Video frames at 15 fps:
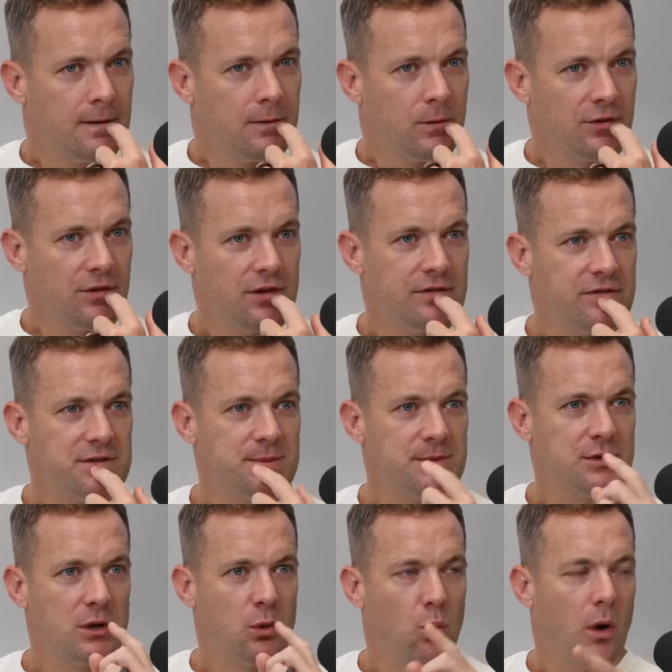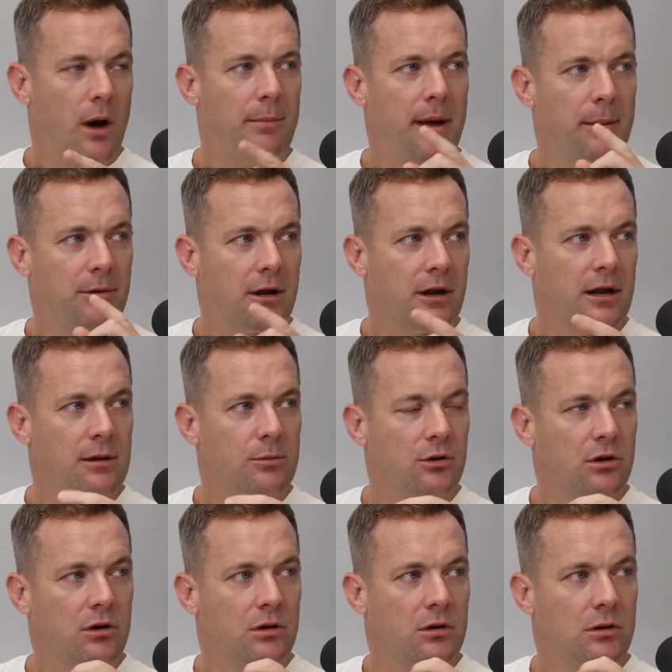What's the difference between a white paper and an
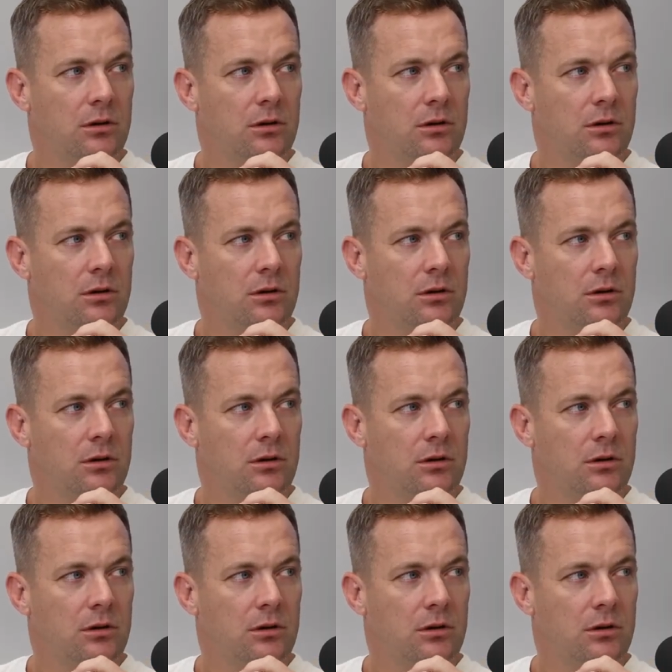ebook?